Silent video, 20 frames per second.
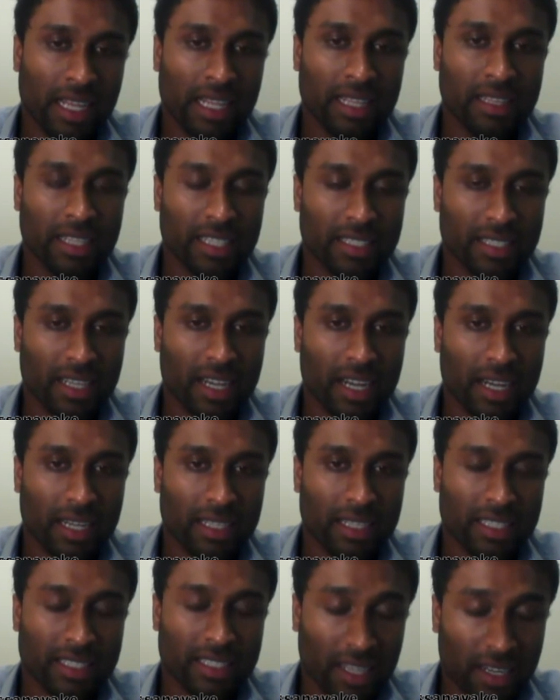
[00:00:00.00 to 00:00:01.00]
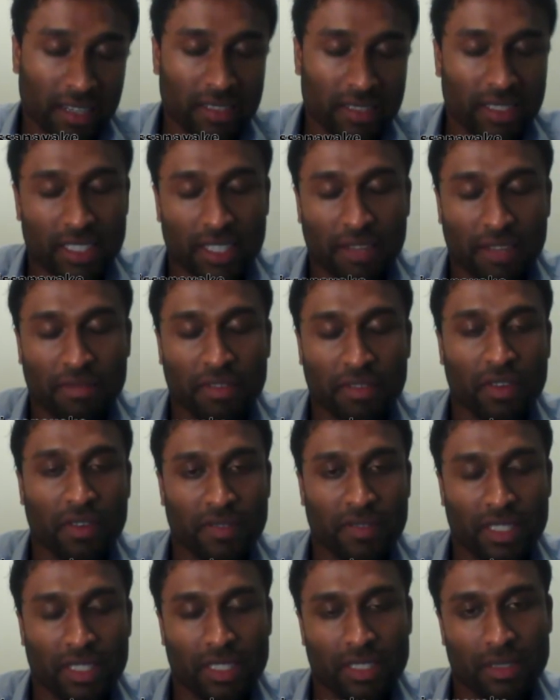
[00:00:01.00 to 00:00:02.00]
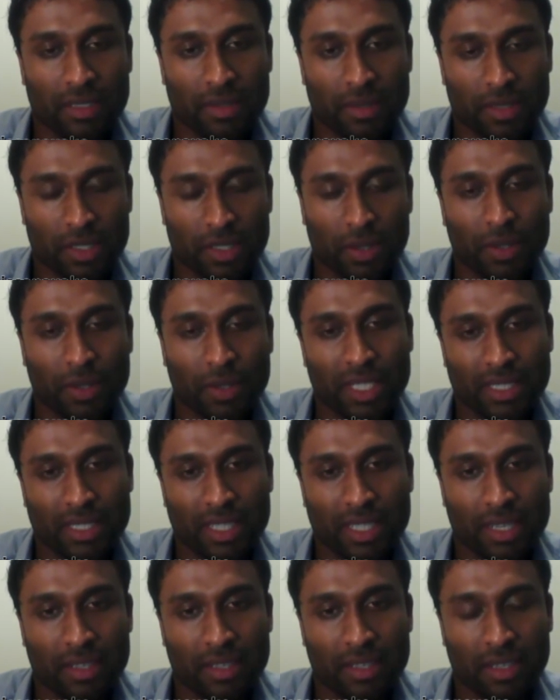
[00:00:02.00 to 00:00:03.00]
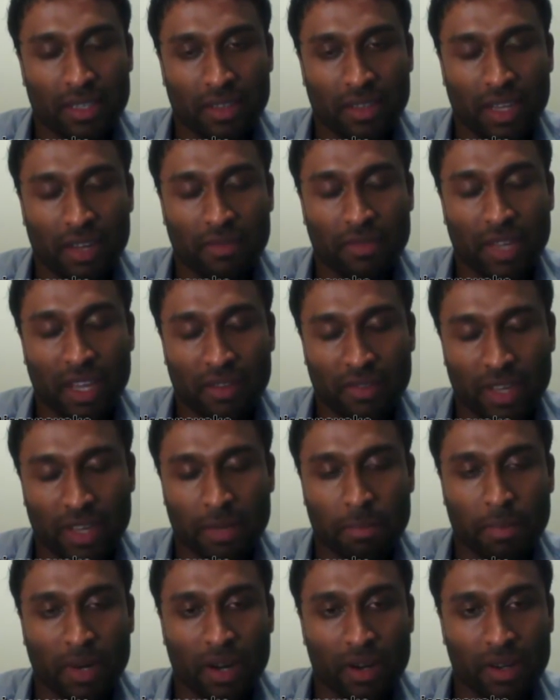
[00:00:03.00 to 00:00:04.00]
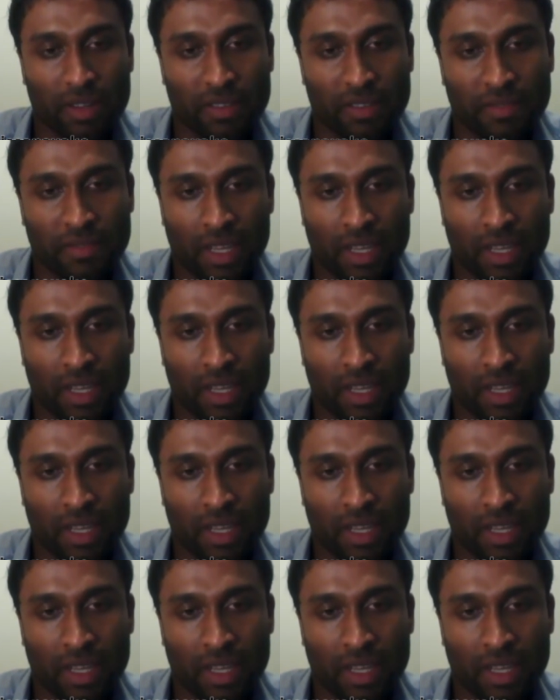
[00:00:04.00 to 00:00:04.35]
these are few of the stories that you know, we are very proud of,